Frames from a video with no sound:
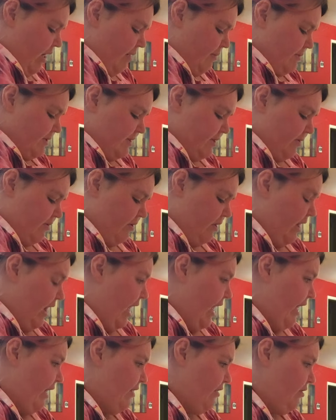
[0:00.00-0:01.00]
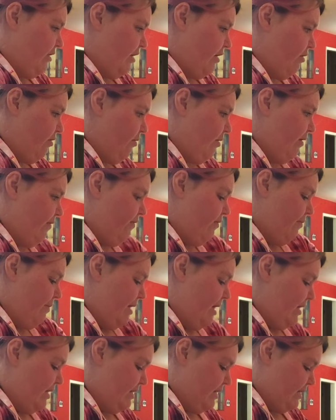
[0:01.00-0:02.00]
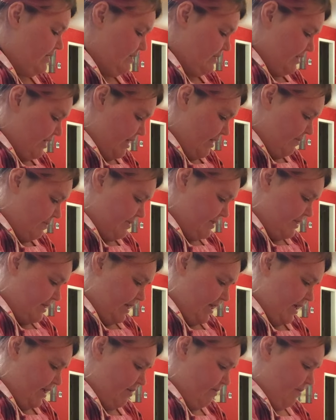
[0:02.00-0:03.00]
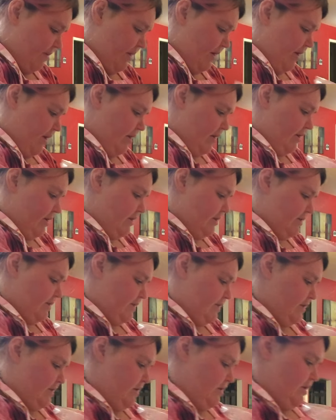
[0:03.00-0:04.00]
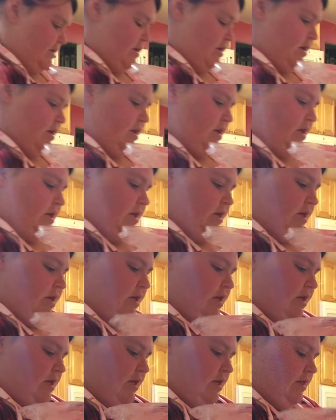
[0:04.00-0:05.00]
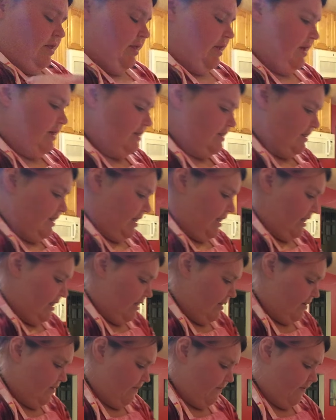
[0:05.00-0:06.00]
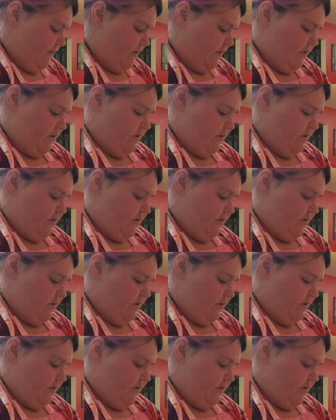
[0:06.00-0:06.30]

I'm so glad that whoever made these tips did, because they save